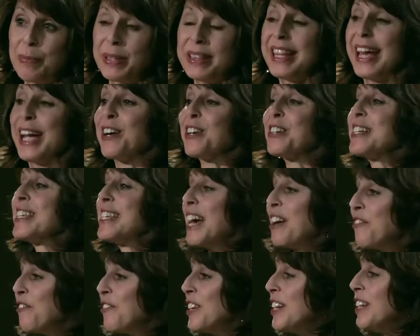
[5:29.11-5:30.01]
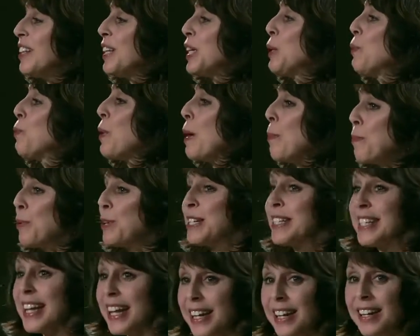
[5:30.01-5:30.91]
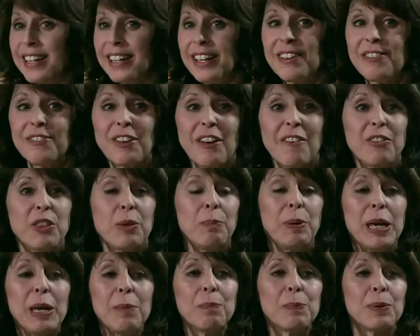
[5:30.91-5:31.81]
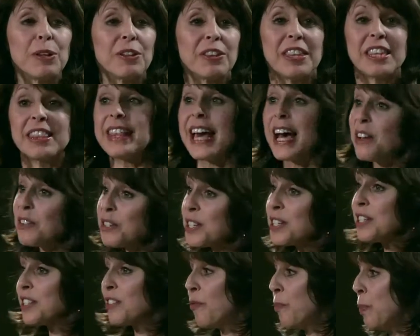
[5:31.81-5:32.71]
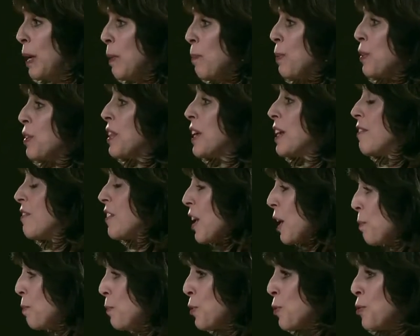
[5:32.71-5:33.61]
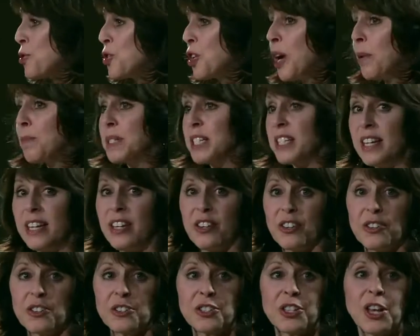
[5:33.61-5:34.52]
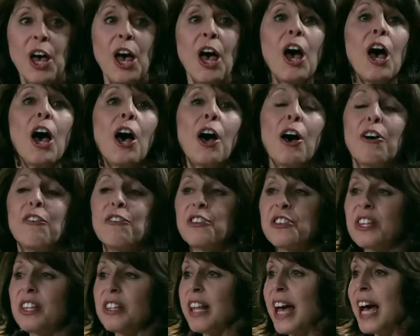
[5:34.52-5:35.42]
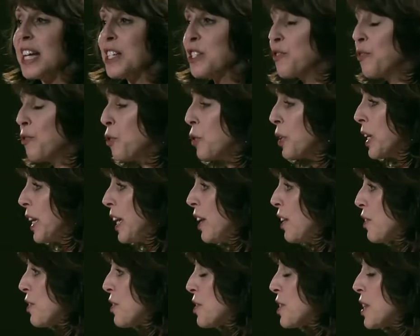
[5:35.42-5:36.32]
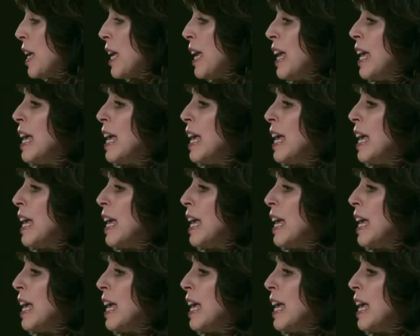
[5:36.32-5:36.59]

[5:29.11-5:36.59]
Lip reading: but they are definitely representative of the people, the thousands of people that have come through Job Seekers over the last 4 years.